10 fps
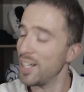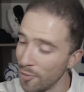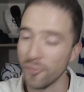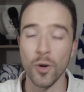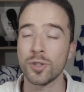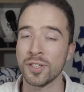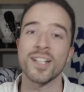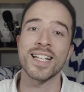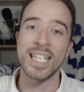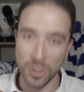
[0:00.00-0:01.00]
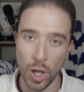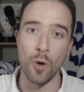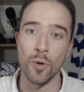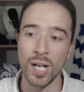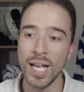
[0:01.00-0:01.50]
Unfortunately,
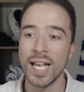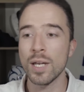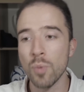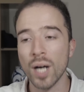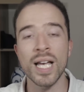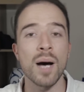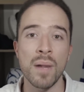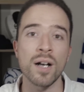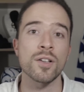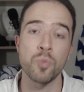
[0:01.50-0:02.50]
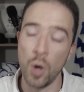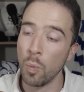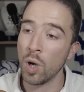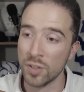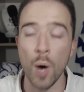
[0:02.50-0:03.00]
no. He won it amongst
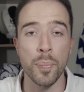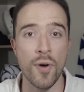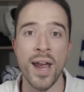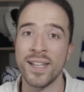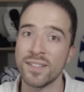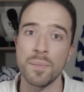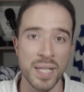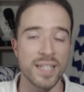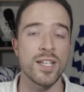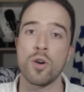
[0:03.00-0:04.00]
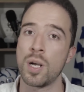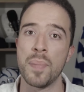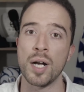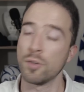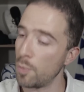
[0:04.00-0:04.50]
what was operating as a mediocre
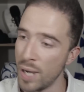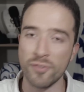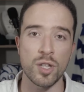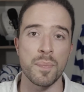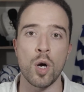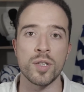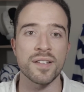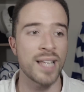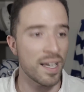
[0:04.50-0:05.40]
bunch. And we have to be honest,